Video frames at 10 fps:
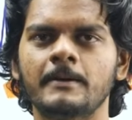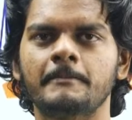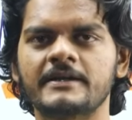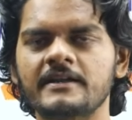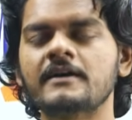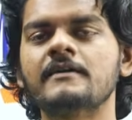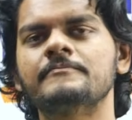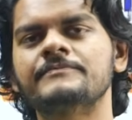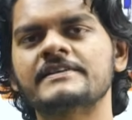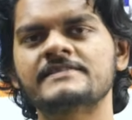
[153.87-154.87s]
But yeah,
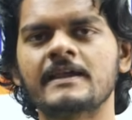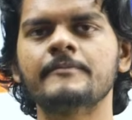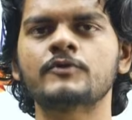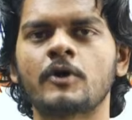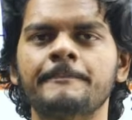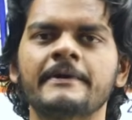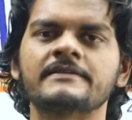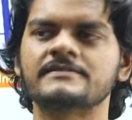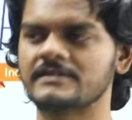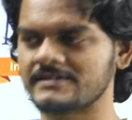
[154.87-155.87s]
the same
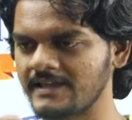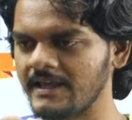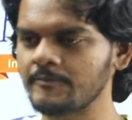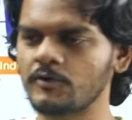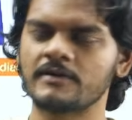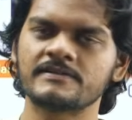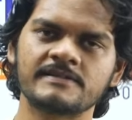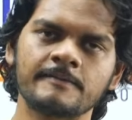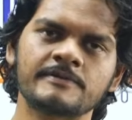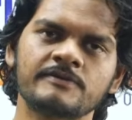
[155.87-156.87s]
topics, the same
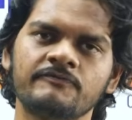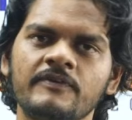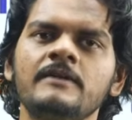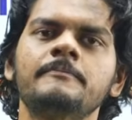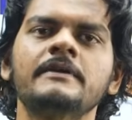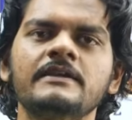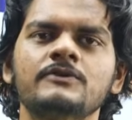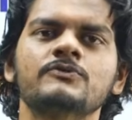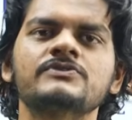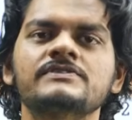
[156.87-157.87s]
concepts will be
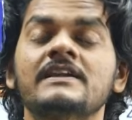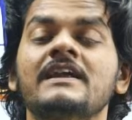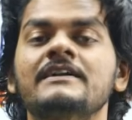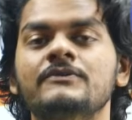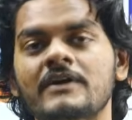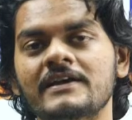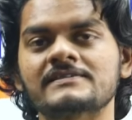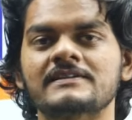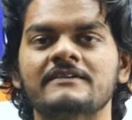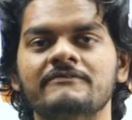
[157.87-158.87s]
used in an
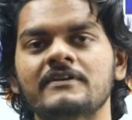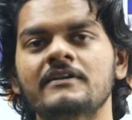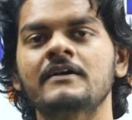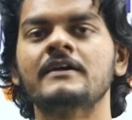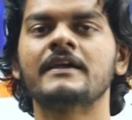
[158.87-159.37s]
advanced level